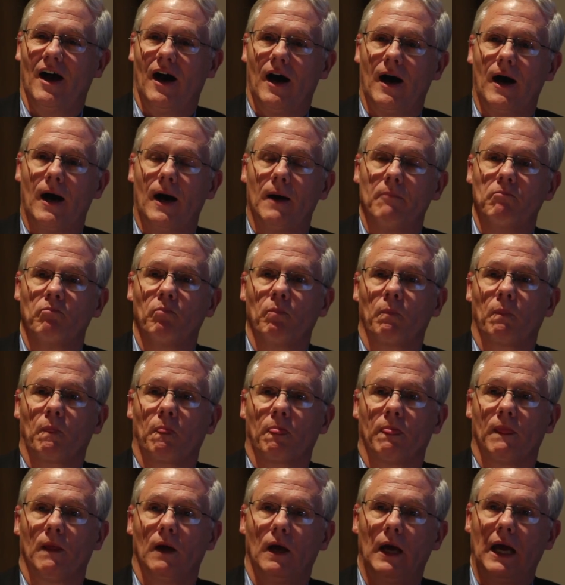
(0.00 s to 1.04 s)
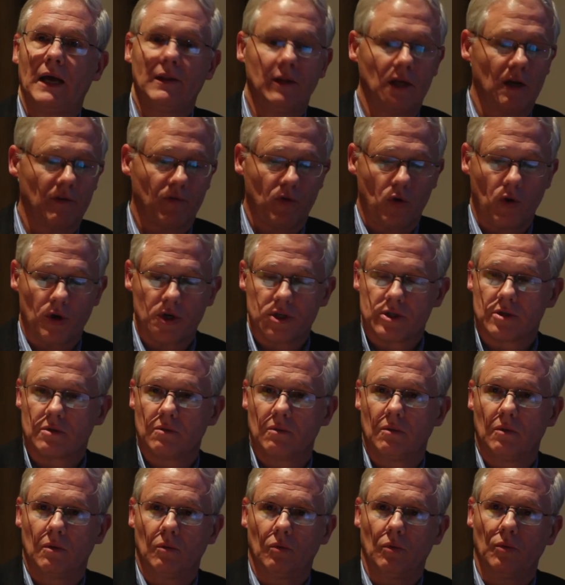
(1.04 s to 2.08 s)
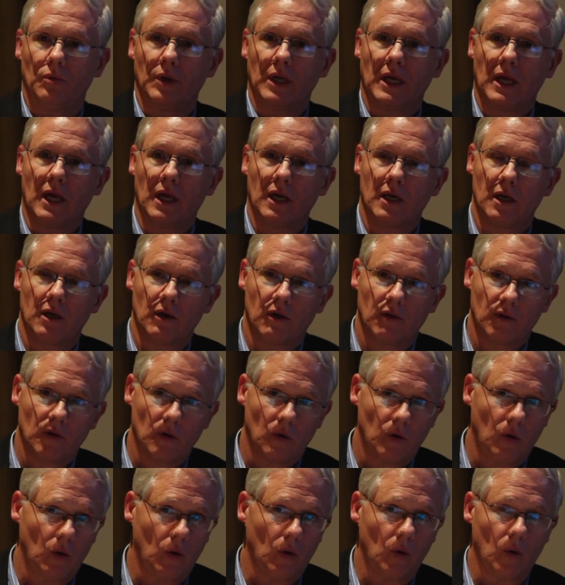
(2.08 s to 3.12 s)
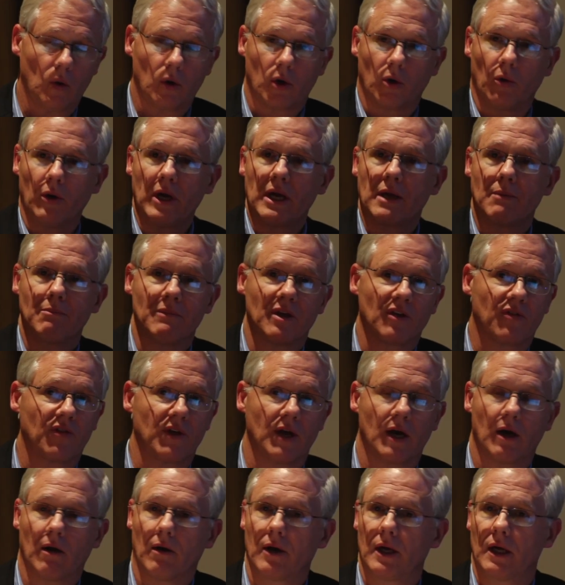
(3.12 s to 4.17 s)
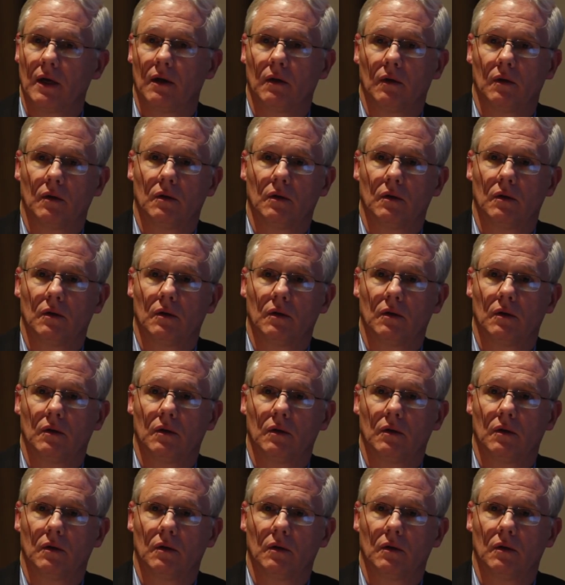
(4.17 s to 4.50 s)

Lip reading: And then, of course, we get into the whole Greek myth area.